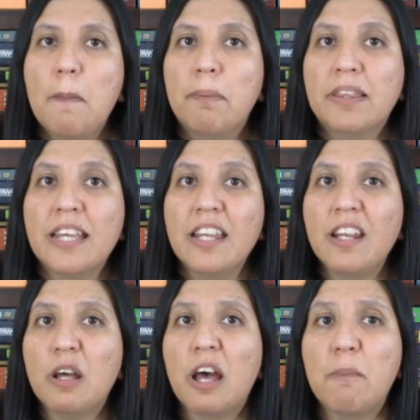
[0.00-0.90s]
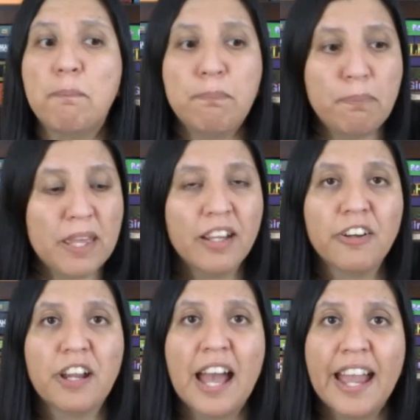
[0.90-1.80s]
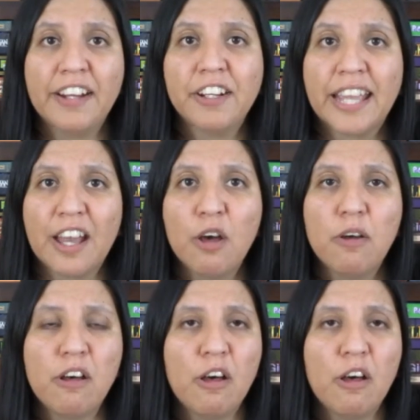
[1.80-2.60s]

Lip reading: but then in a bigger, higher count